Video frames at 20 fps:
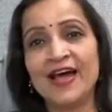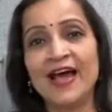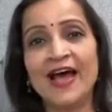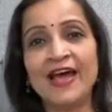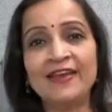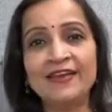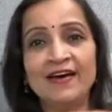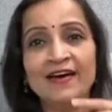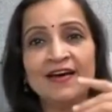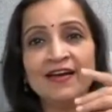
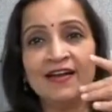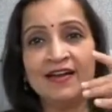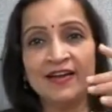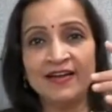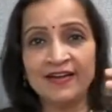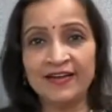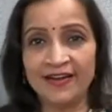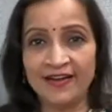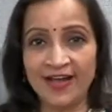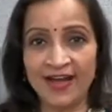and are
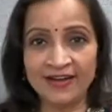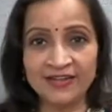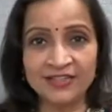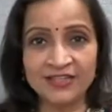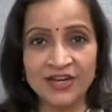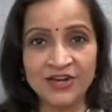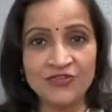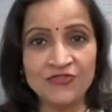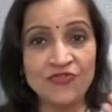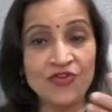
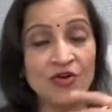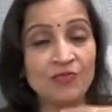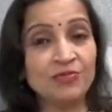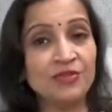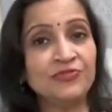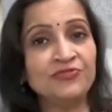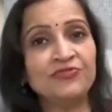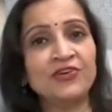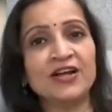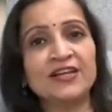deducted from
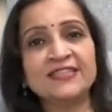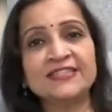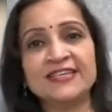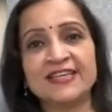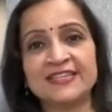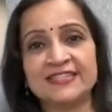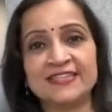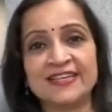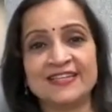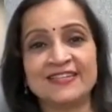the fund's
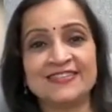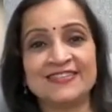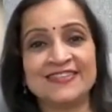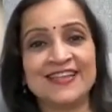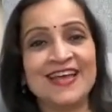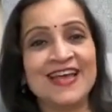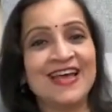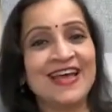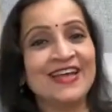assets,